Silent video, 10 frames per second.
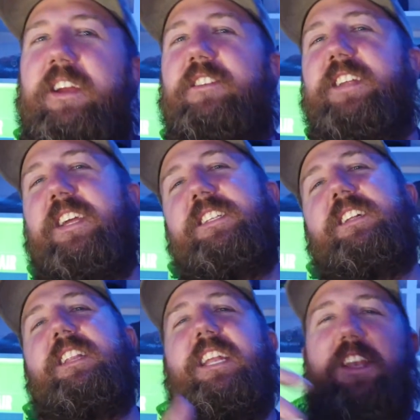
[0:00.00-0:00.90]
you're
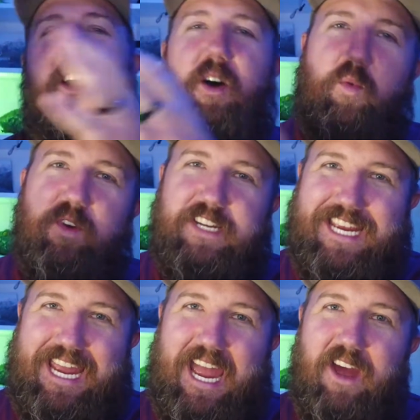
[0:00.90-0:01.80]
technically not
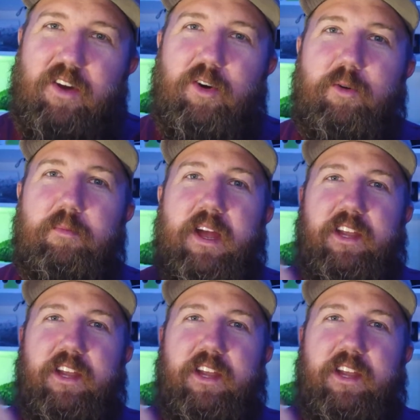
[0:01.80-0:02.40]
working at home.